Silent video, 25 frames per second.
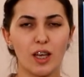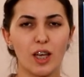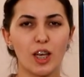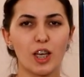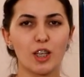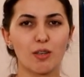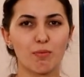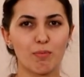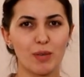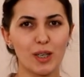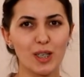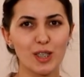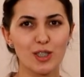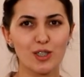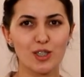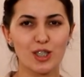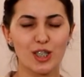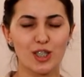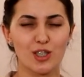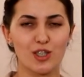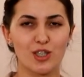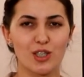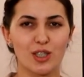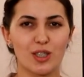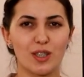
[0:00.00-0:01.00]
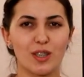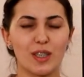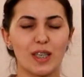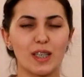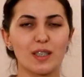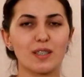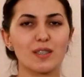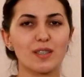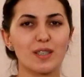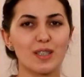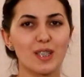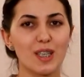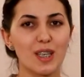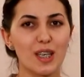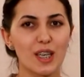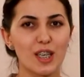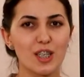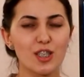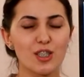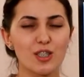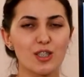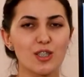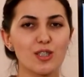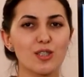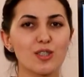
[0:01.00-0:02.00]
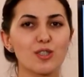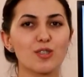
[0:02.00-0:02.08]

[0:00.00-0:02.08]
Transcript: And pay attention that the negation